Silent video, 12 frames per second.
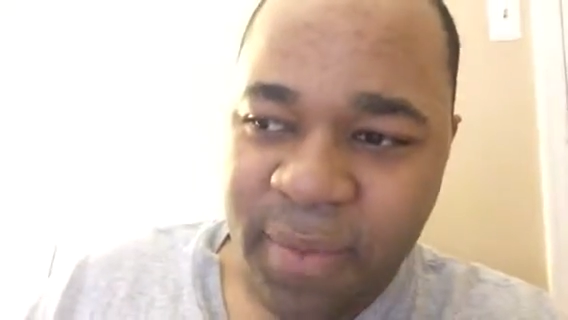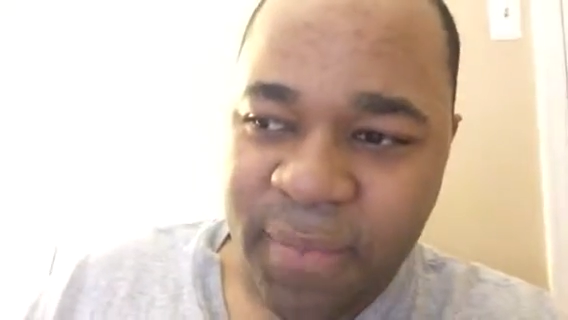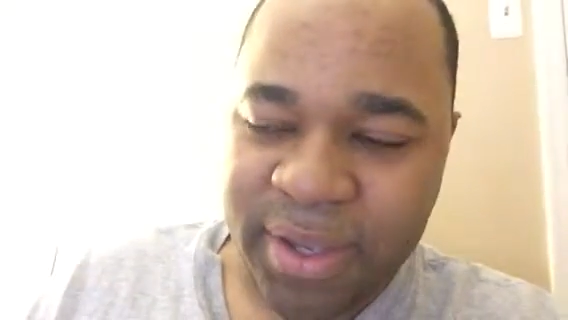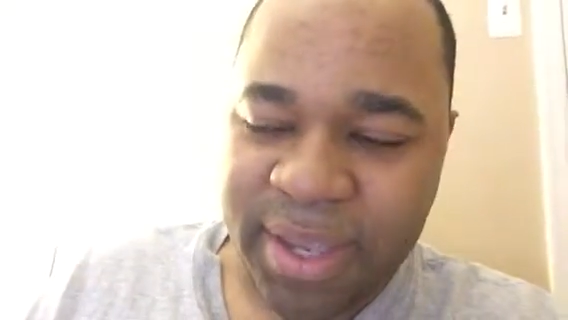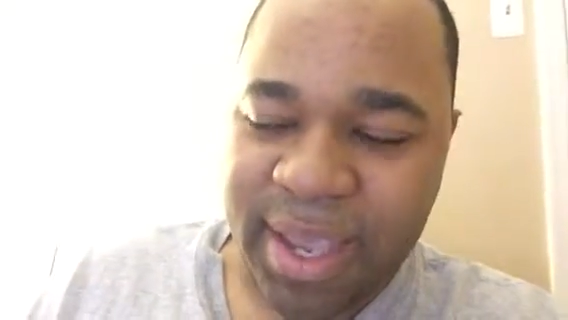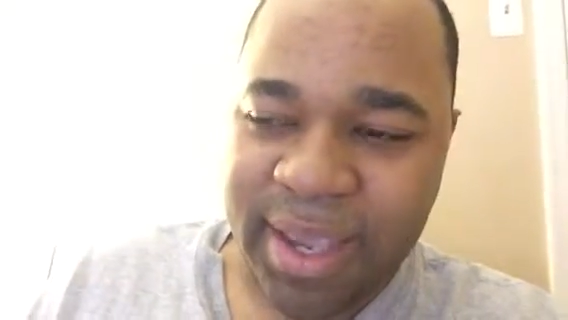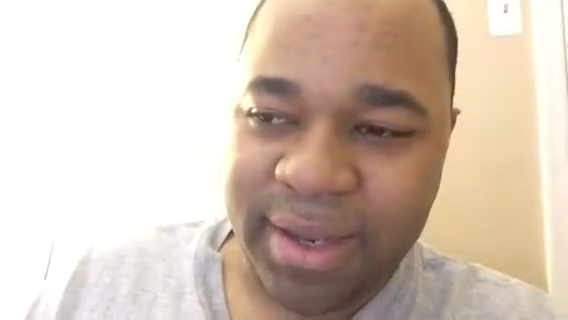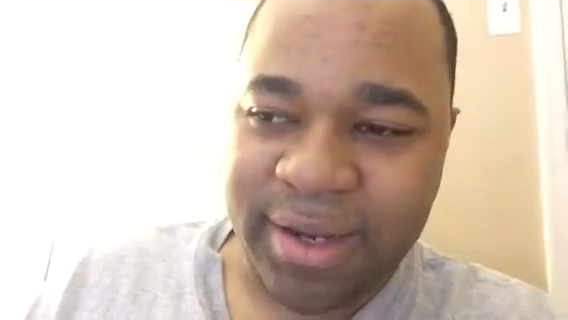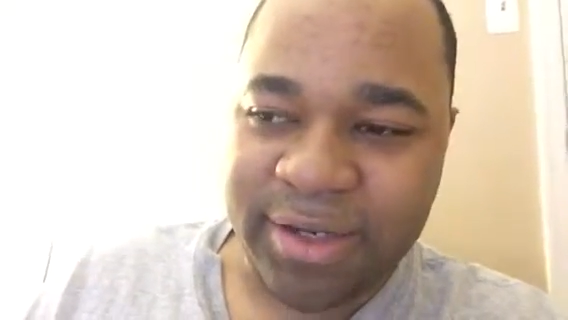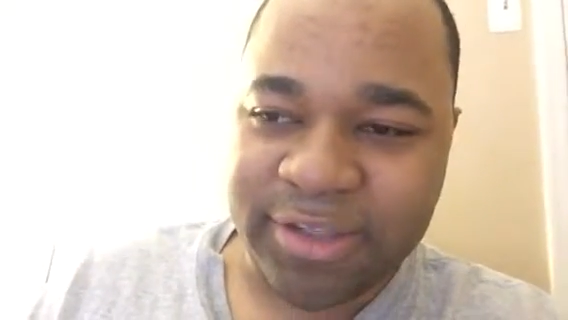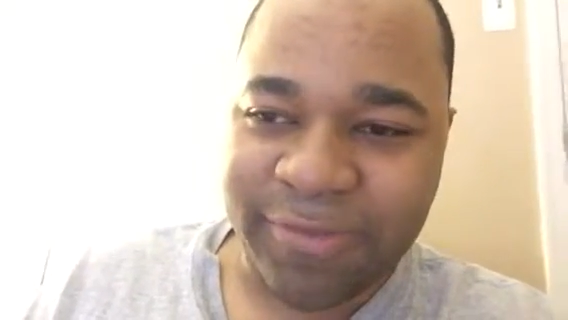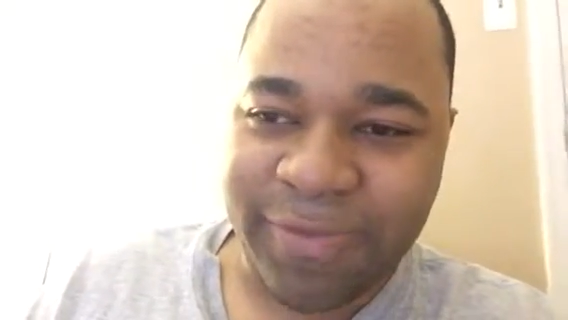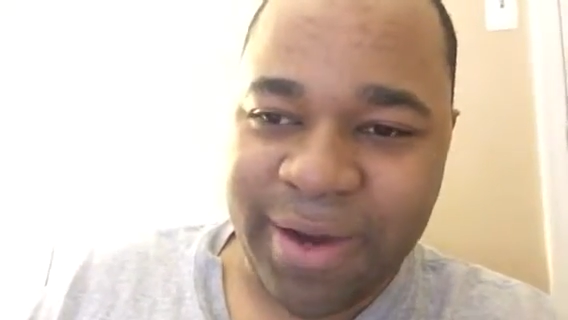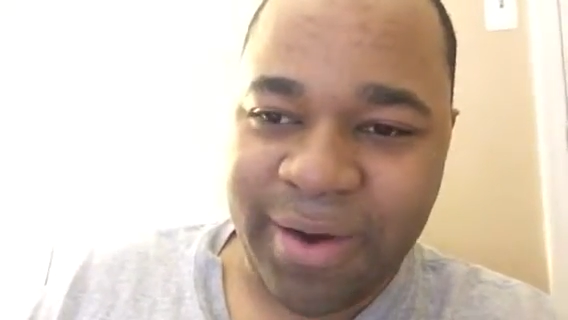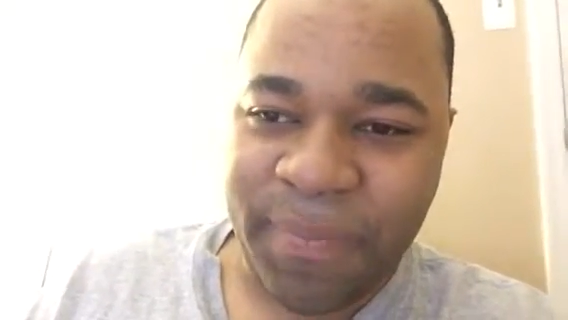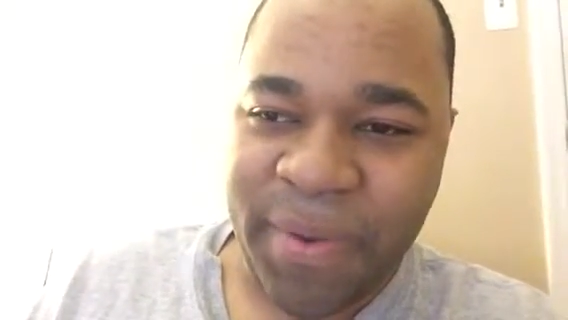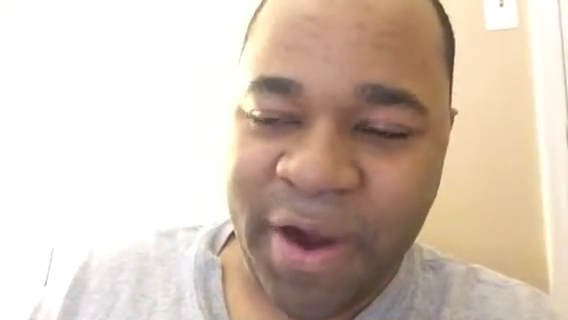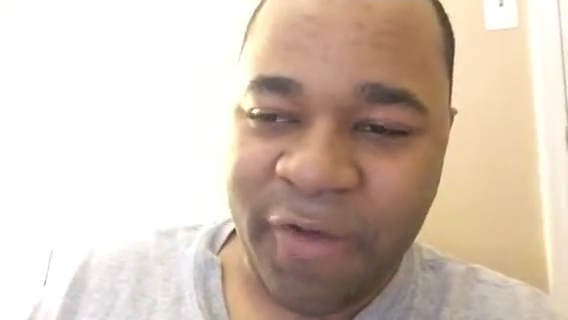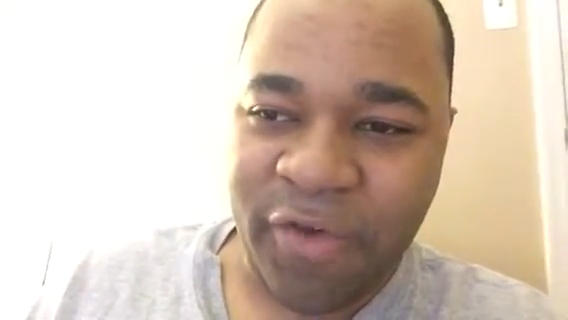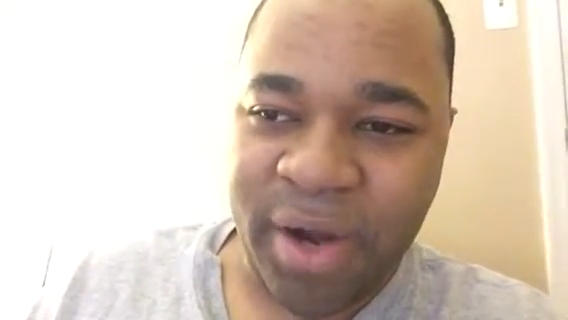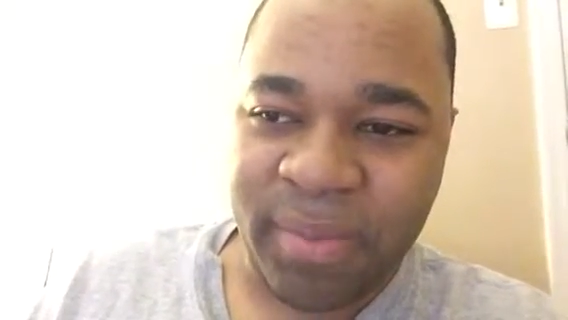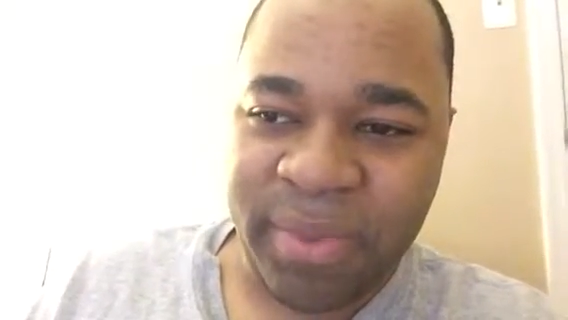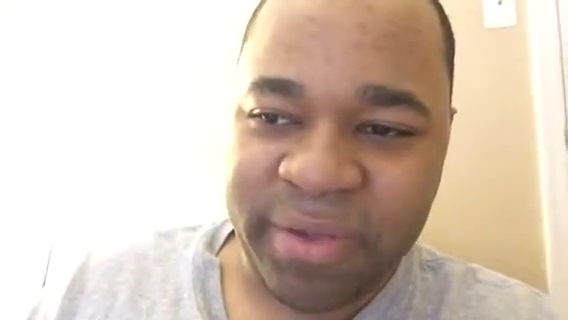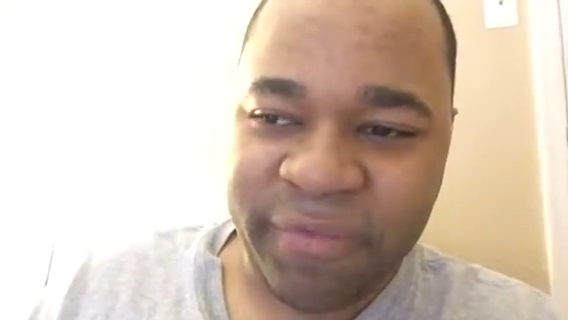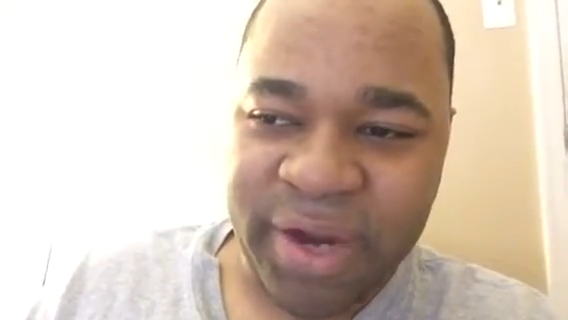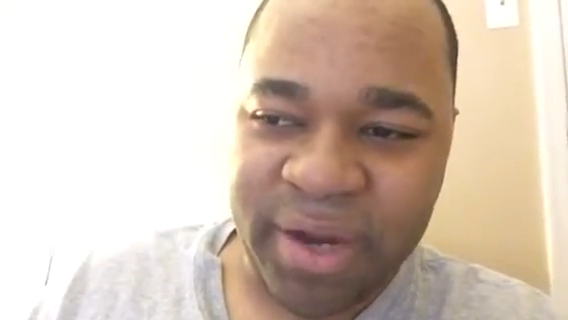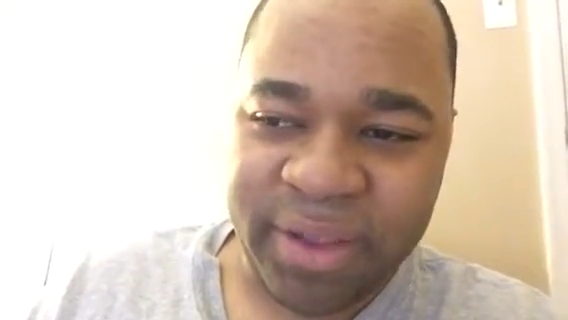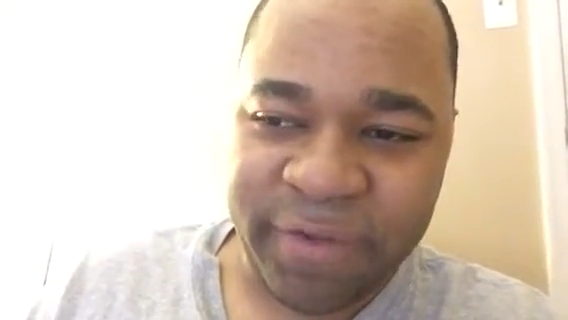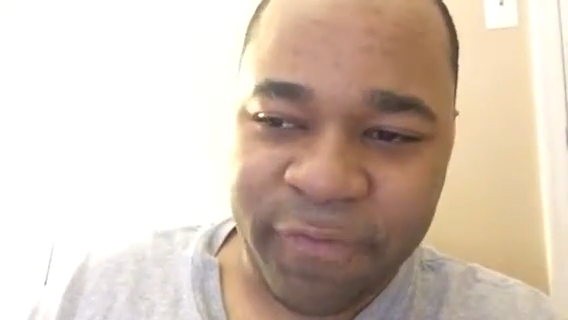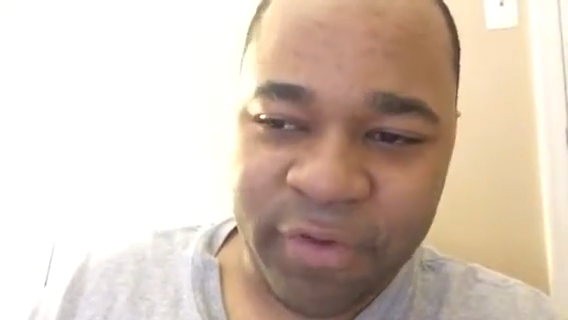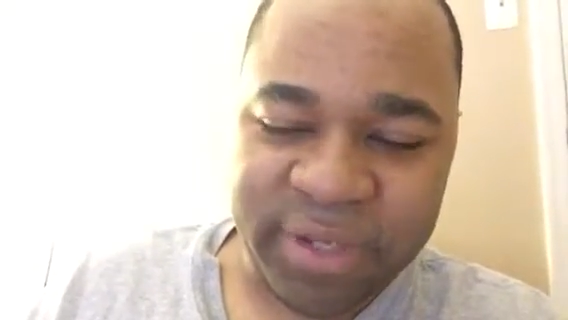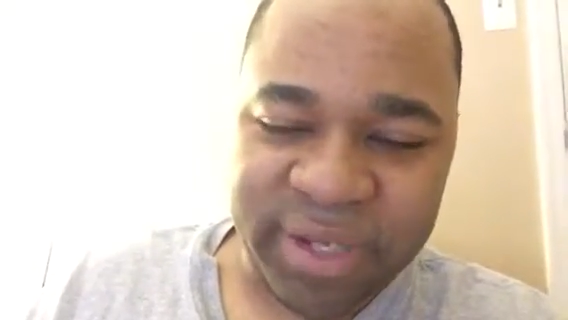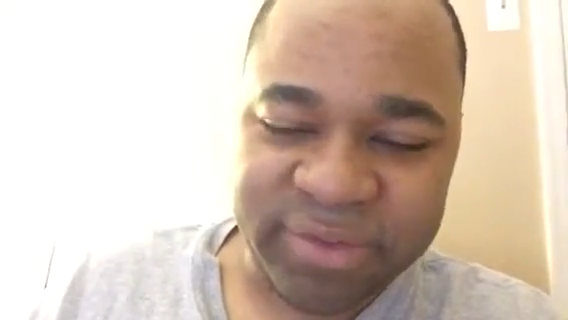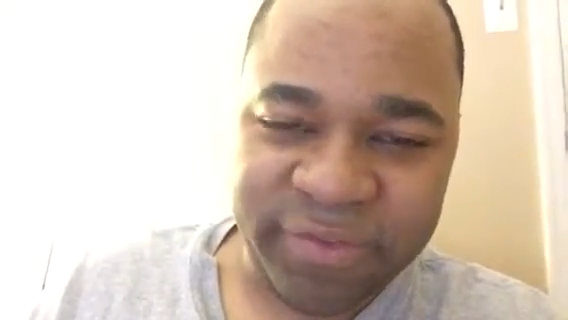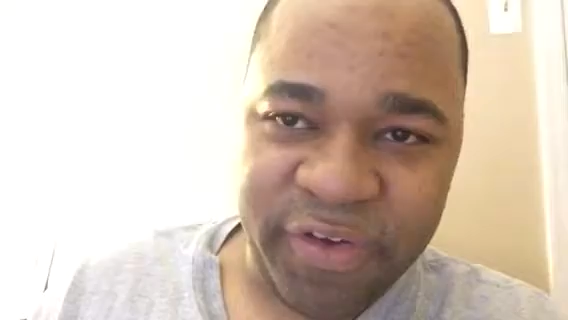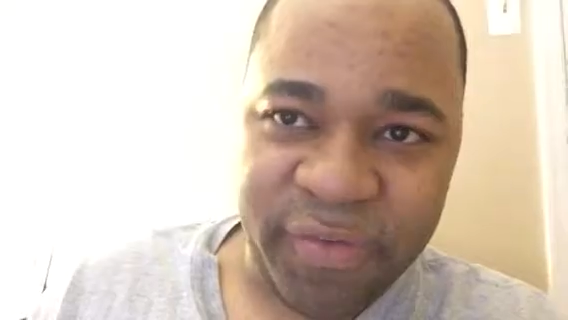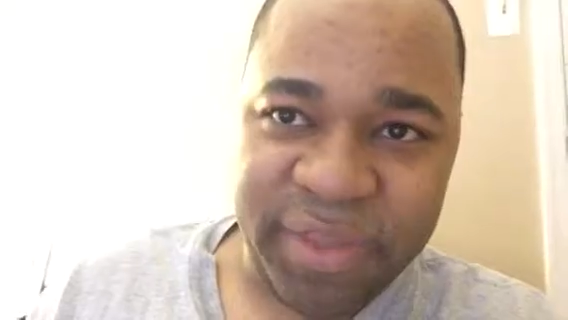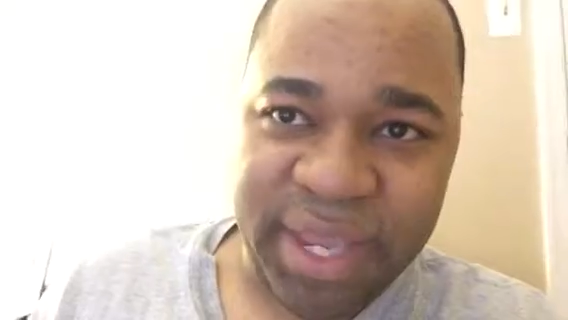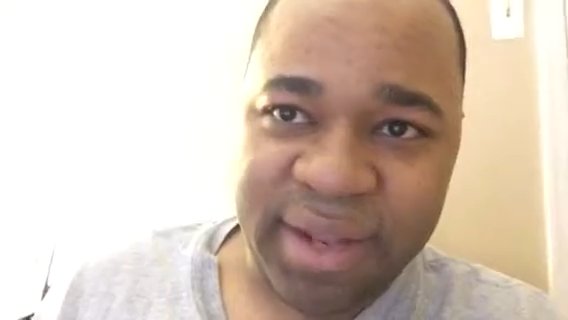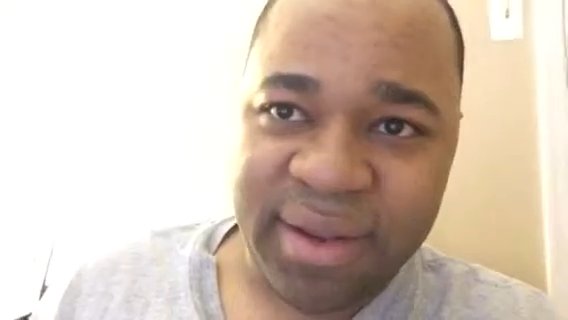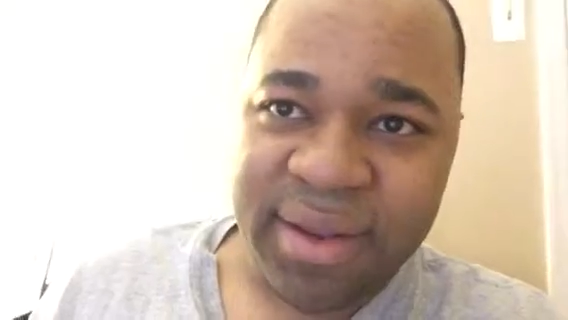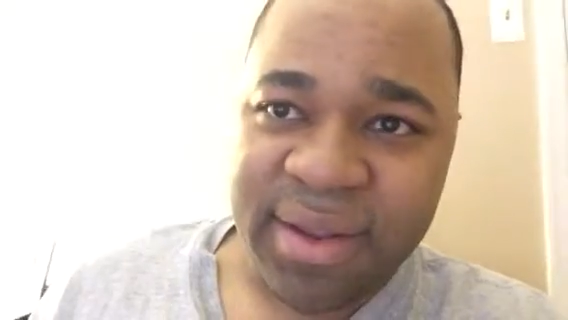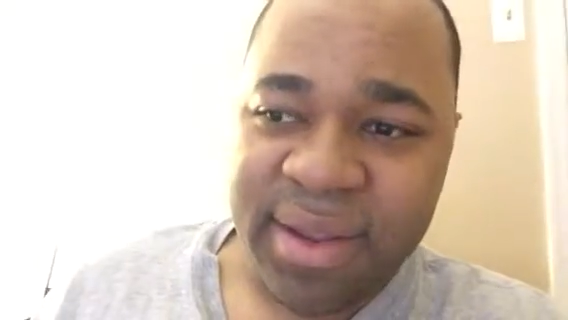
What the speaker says: But yeah, it is very powerful, and I'm very looking forward to having fun with that.